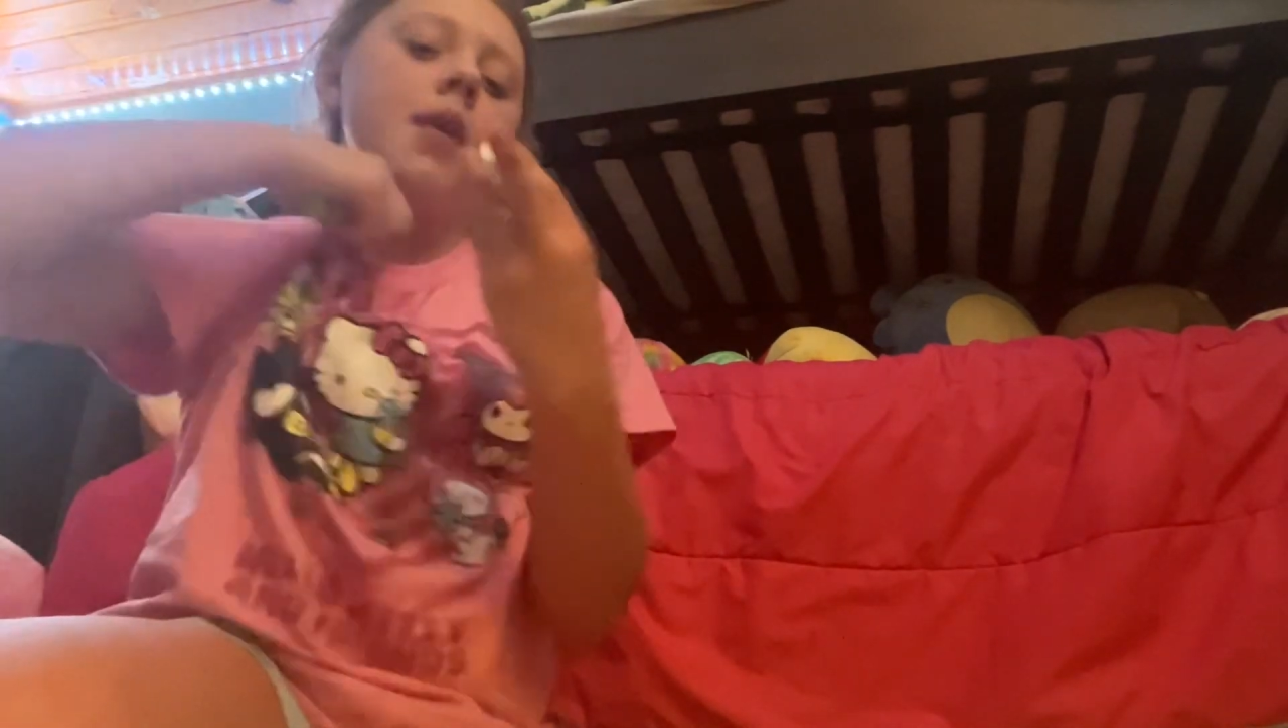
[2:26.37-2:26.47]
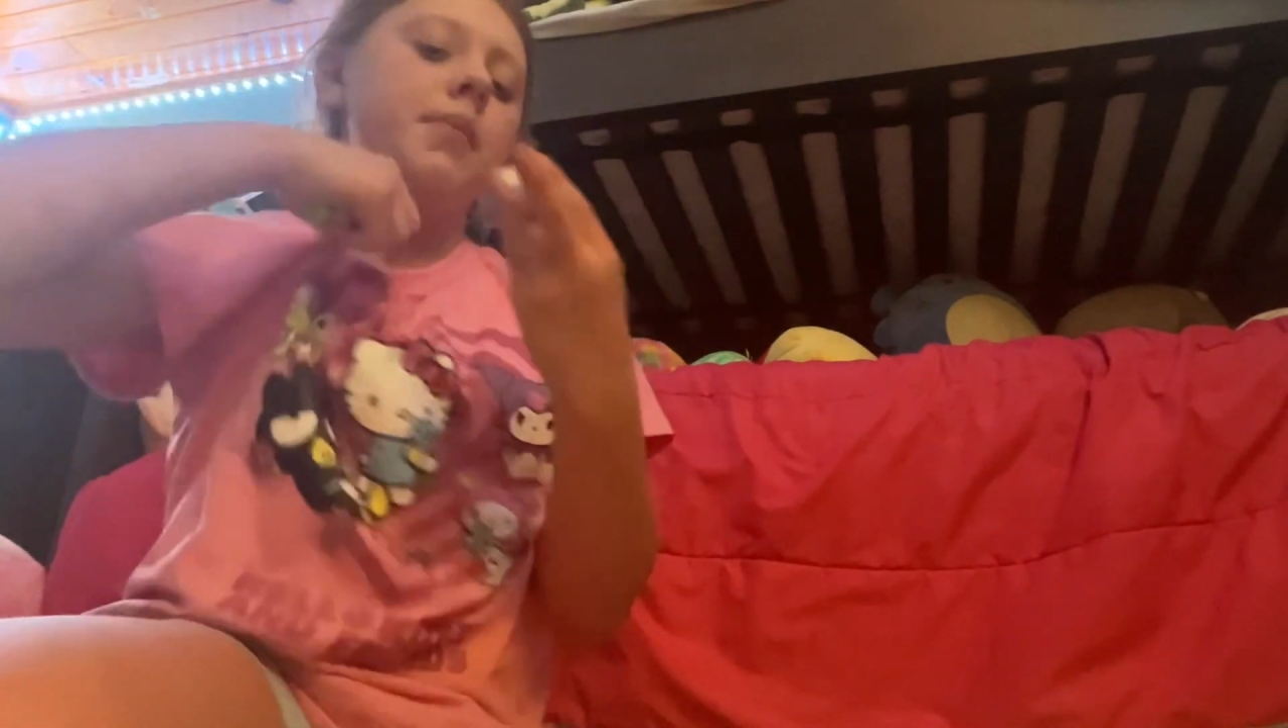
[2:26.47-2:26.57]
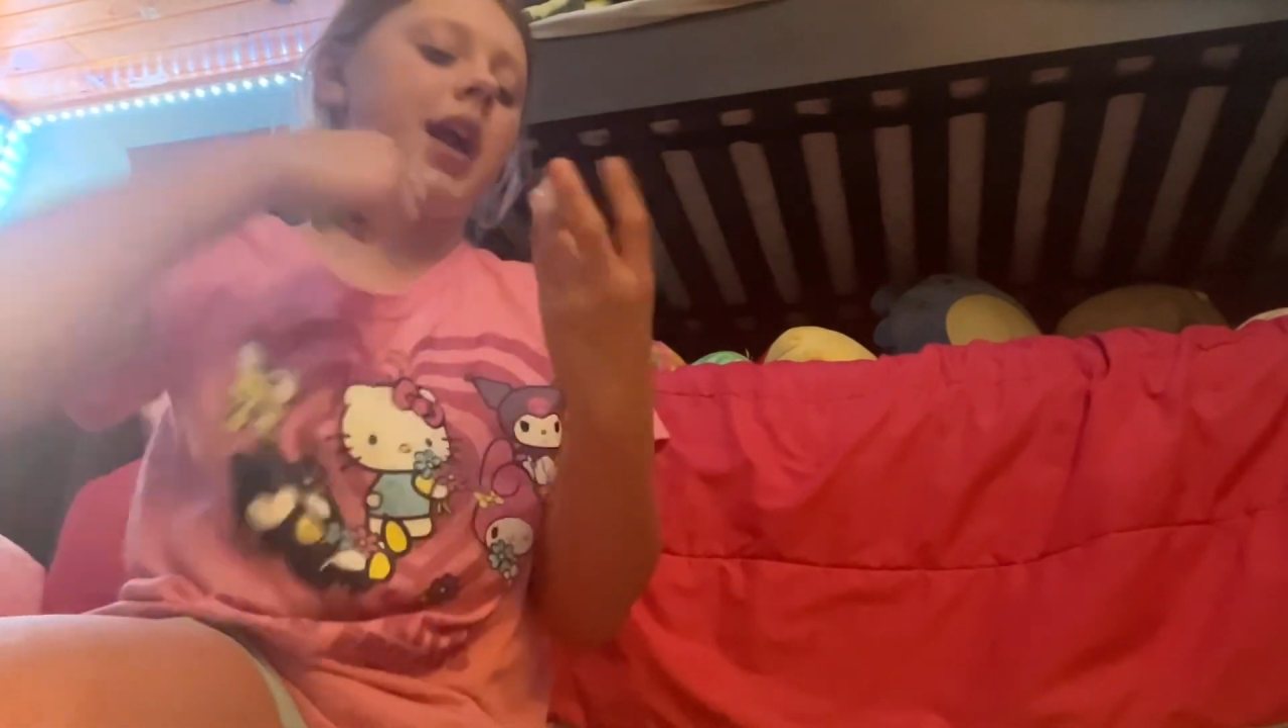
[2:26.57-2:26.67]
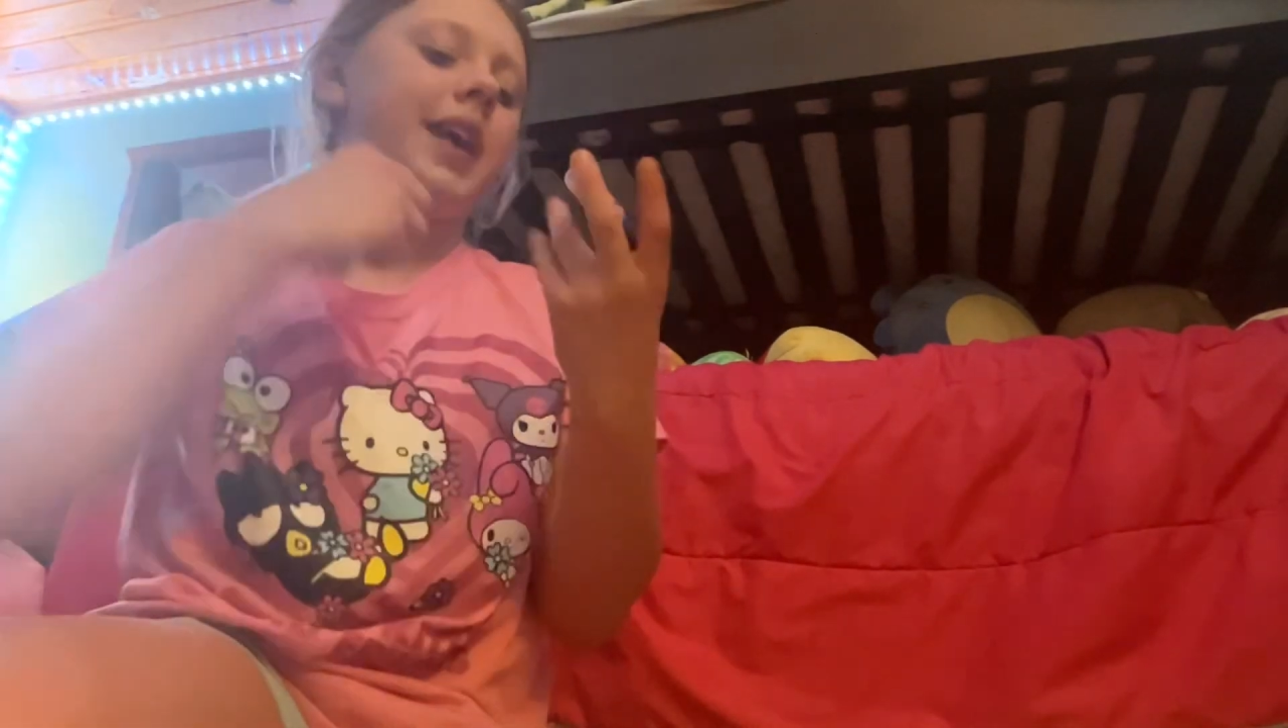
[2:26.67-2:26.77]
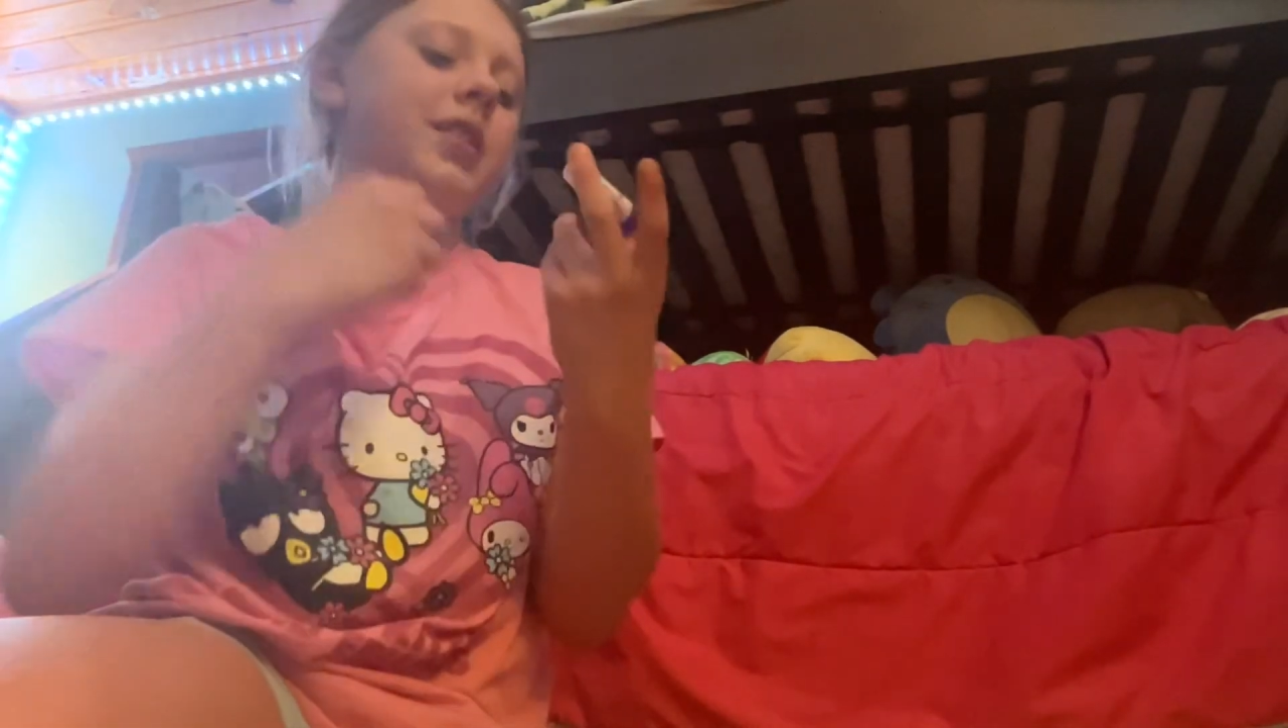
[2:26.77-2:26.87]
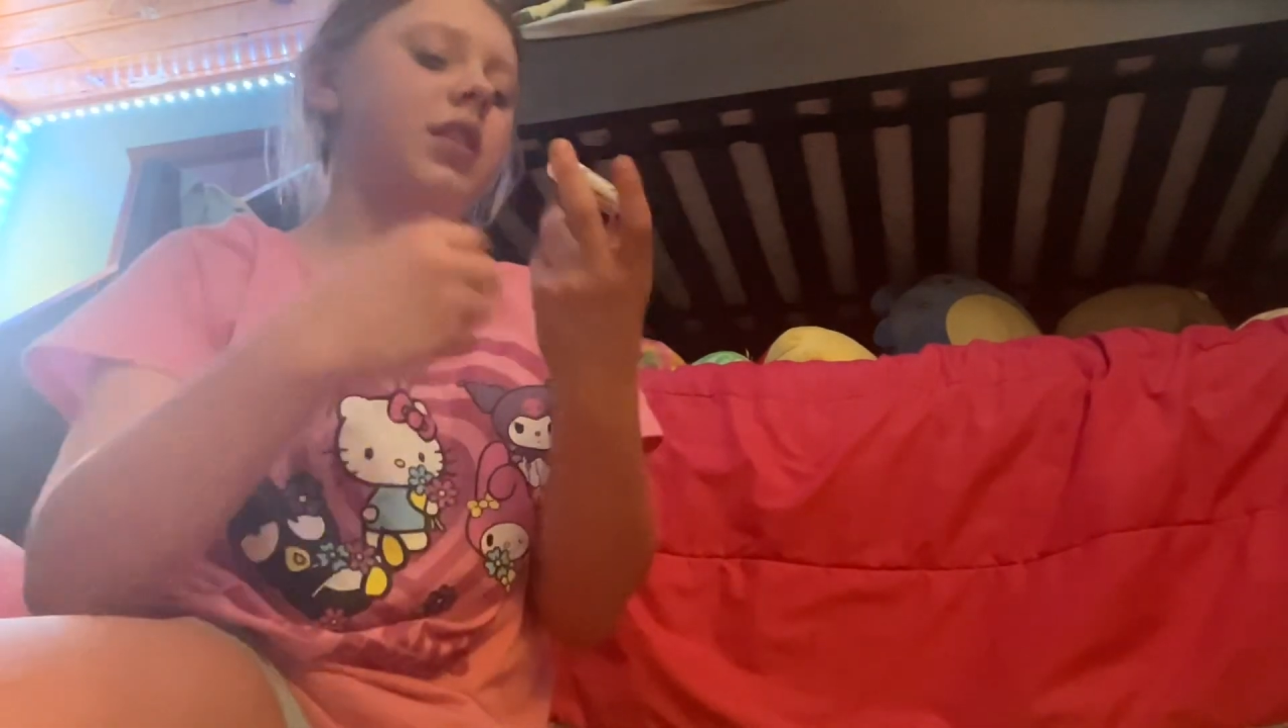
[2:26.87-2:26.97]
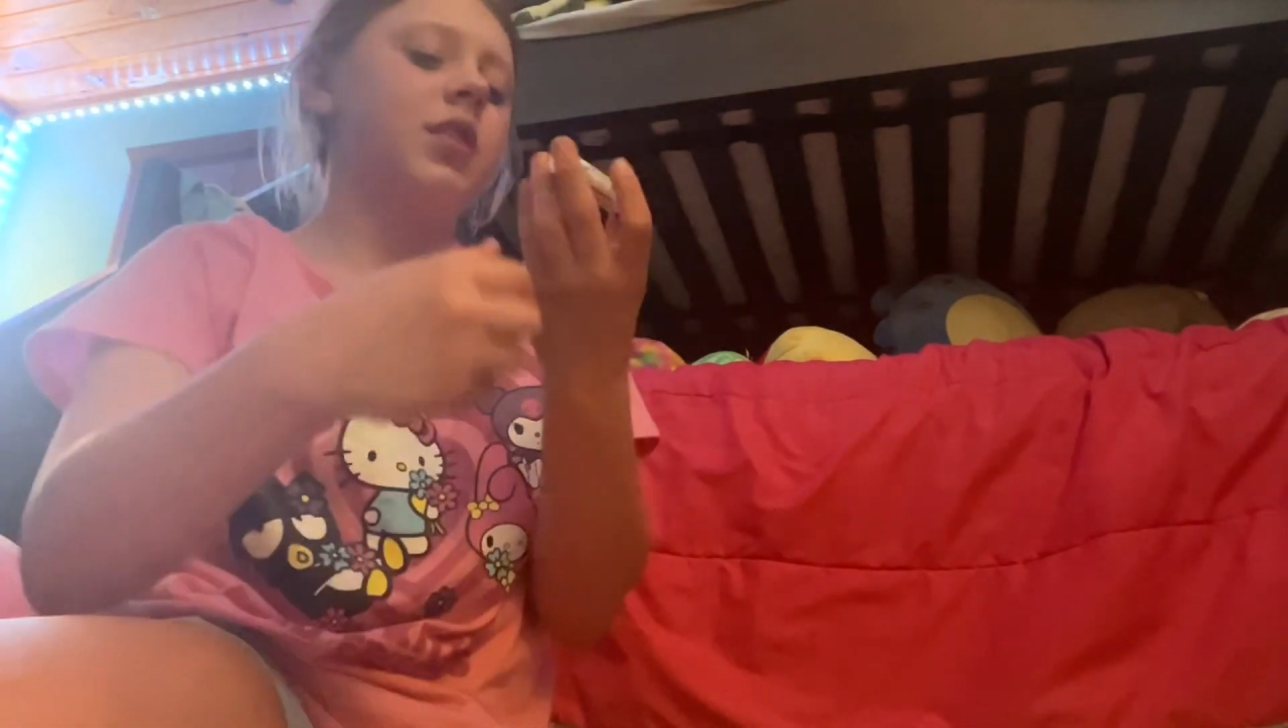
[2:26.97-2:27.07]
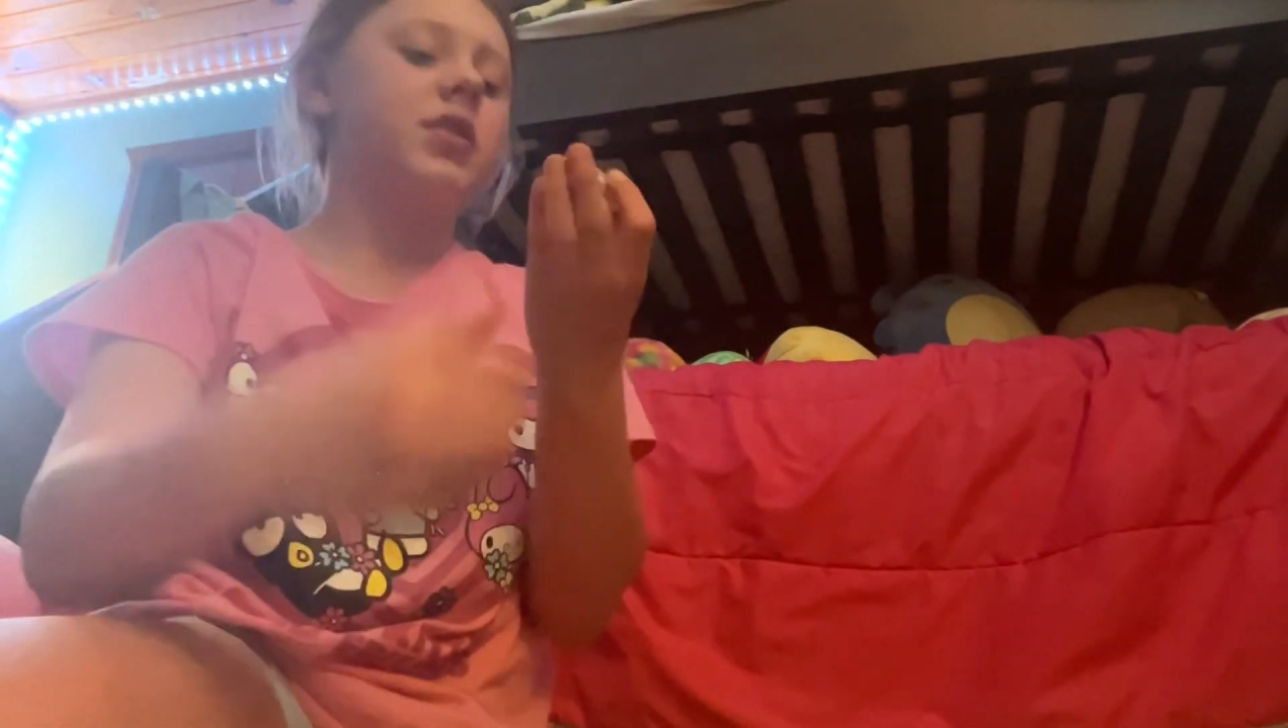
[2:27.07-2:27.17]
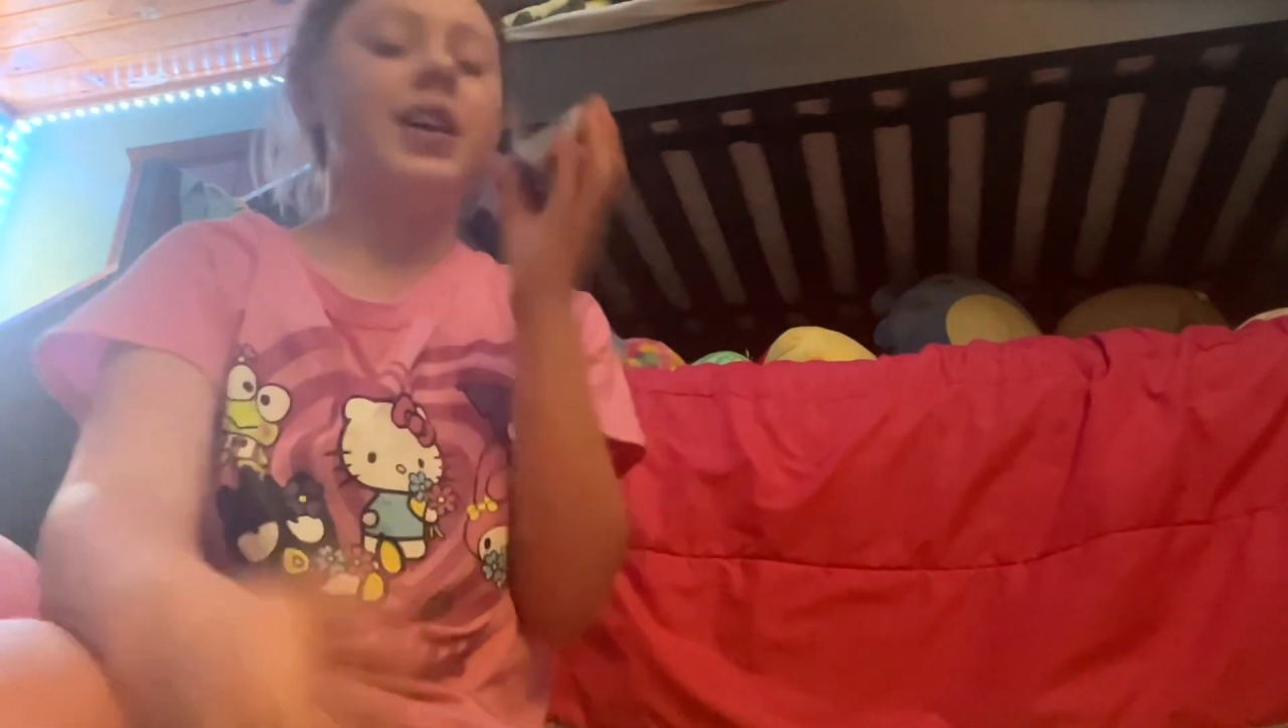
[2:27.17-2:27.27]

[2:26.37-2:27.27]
But I looked